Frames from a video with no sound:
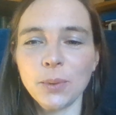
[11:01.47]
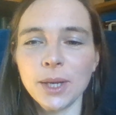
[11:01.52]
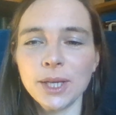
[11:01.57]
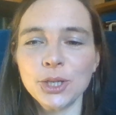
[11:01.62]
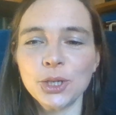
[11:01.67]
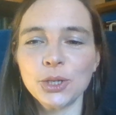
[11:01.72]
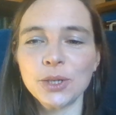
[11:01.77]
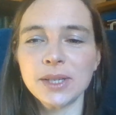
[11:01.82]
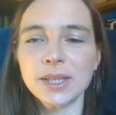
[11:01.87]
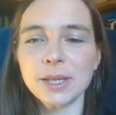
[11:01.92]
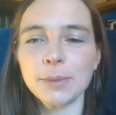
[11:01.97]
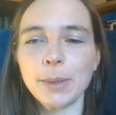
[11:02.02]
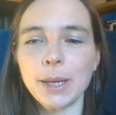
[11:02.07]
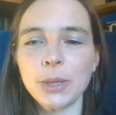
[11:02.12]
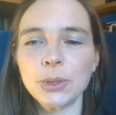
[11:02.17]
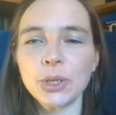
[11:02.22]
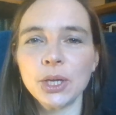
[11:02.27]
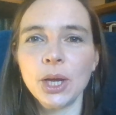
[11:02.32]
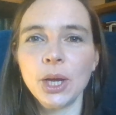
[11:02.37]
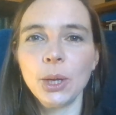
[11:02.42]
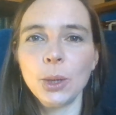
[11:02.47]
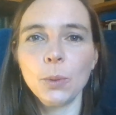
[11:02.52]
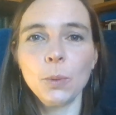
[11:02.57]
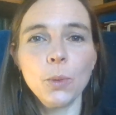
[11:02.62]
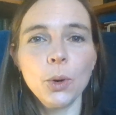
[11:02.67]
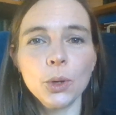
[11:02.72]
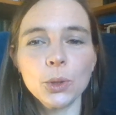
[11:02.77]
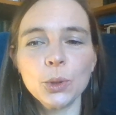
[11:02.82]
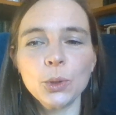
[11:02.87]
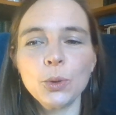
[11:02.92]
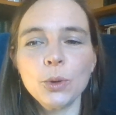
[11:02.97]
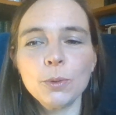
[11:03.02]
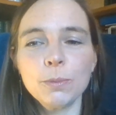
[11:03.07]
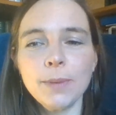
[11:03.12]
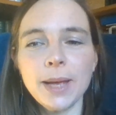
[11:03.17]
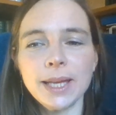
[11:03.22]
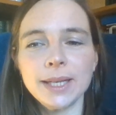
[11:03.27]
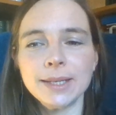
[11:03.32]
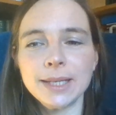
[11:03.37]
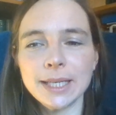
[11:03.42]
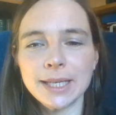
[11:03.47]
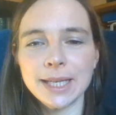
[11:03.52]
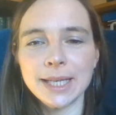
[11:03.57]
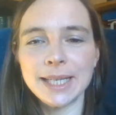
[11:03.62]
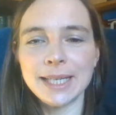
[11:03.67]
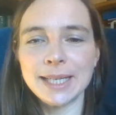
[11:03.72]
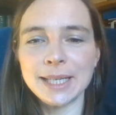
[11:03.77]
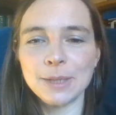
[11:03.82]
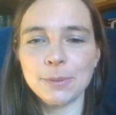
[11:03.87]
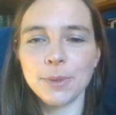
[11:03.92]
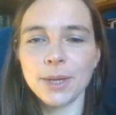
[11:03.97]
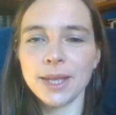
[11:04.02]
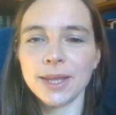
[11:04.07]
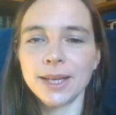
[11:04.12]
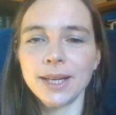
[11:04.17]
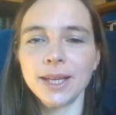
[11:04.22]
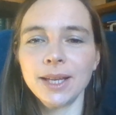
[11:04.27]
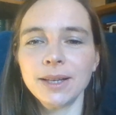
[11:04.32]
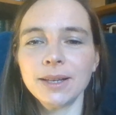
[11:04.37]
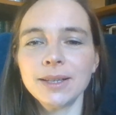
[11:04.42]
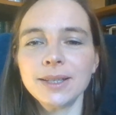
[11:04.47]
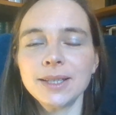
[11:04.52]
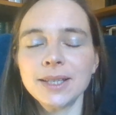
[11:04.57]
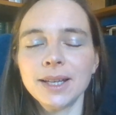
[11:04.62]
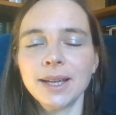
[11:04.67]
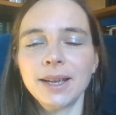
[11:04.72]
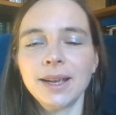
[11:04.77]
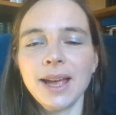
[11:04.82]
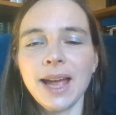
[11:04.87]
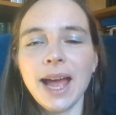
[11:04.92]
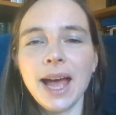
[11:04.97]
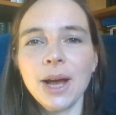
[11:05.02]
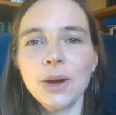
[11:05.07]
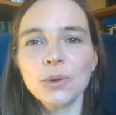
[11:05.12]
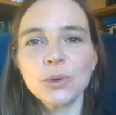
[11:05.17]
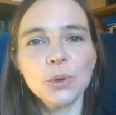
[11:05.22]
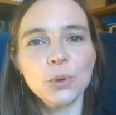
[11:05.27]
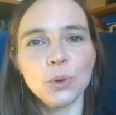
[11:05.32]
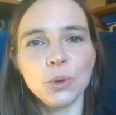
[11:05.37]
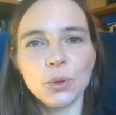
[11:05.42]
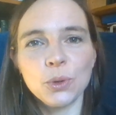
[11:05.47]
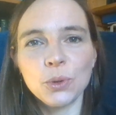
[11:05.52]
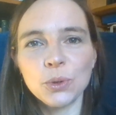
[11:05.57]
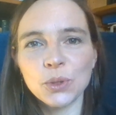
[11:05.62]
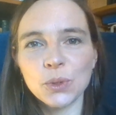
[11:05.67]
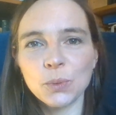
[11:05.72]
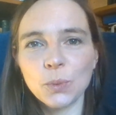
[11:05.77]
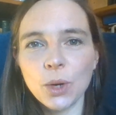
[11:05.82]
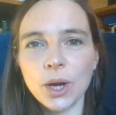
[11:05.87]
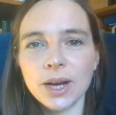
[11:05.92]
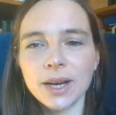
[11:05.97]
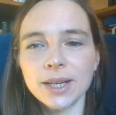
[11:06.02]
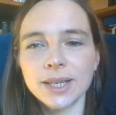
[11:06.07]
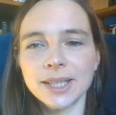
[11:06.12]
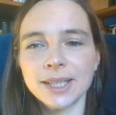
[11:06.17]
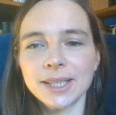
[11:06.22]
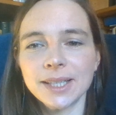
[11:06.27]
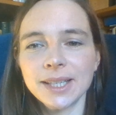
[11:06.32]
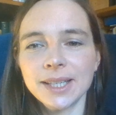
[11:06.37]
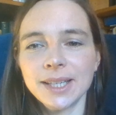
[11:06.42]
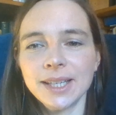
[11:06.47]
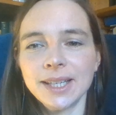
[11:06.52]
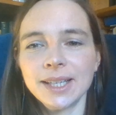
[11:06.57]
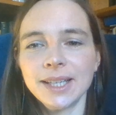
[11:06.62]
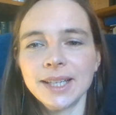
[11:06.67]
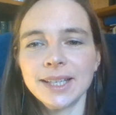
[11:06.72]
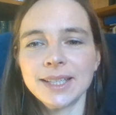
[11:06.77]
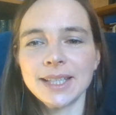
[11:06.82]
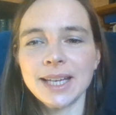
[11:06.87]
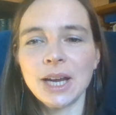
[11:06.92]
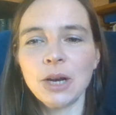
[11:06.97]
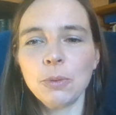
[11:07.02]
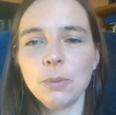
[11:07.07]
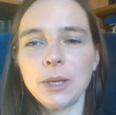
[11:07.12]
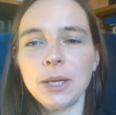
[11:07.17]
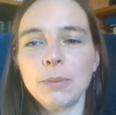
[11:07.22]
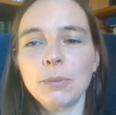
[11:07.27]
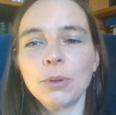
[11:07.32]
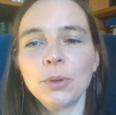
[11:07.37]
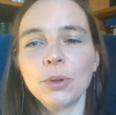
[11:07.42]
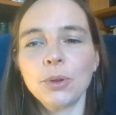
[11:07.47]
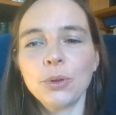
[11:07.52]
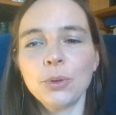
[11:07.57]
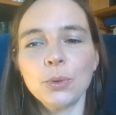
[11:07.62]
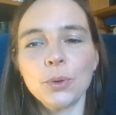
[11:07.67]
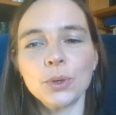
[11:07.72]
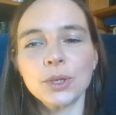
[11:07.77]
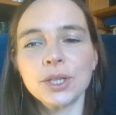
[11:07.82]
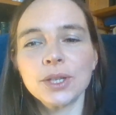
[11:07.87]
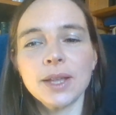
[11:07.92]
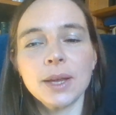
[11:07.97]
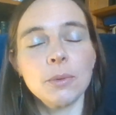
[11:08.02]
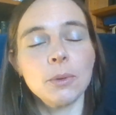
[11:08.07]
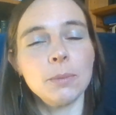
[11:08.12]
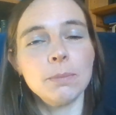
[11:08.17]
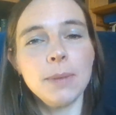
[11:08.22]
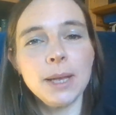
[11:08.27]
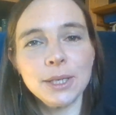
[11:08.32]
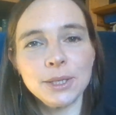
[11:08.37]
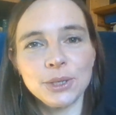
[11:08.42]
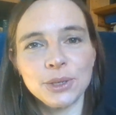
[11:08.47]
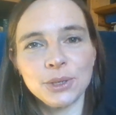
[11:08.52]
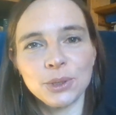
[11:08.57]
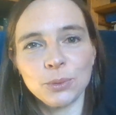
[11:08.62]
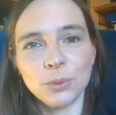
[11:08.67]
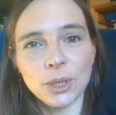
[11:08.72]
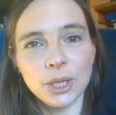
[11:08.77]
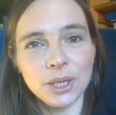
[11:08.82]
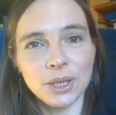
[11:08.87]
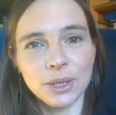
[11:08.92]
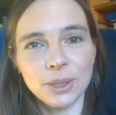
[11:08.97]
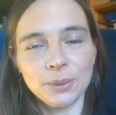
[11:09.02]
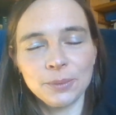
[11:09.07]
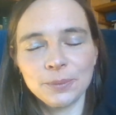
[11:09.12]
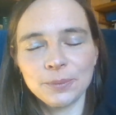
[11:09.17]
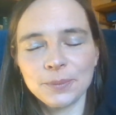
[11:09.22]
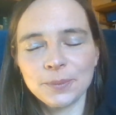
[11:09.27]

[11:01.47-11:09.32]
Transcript: questions about what law meant in Elizabethan England, how law courts worked, and how people thought they were meant to work.